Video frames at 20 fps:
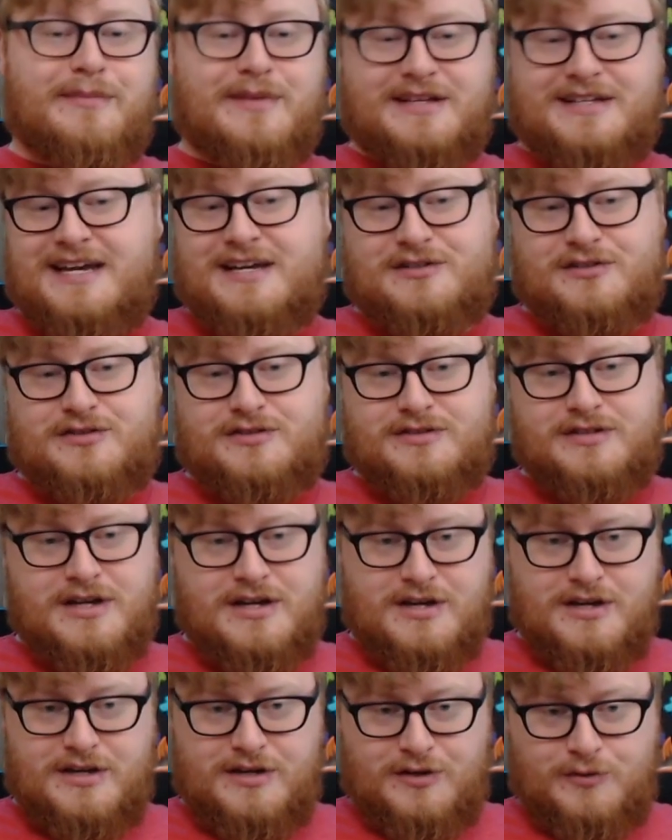it gets
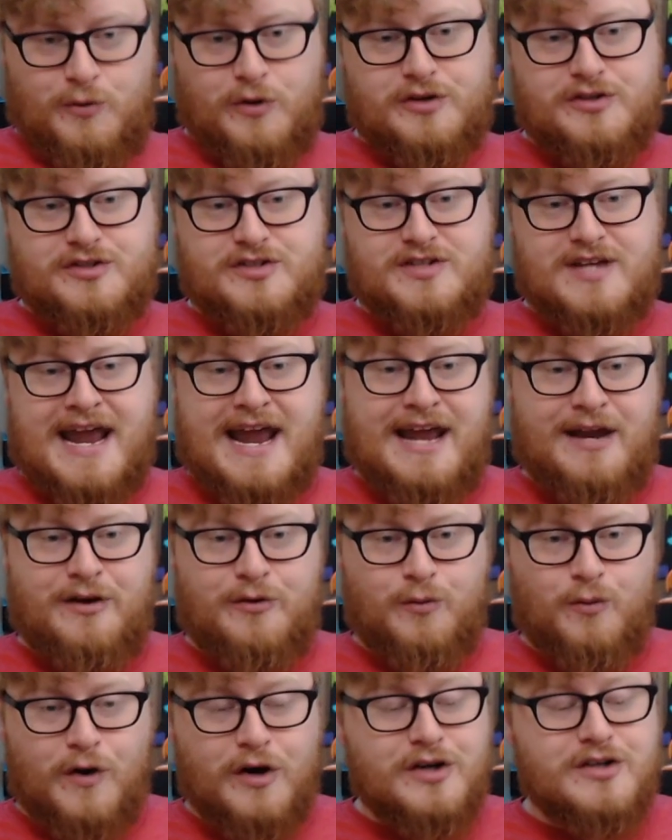worse and
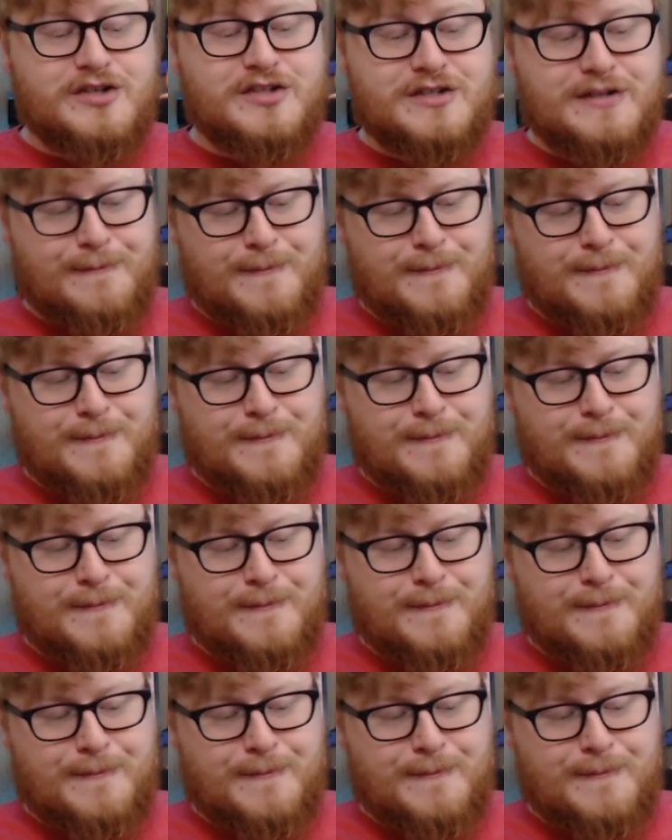worse.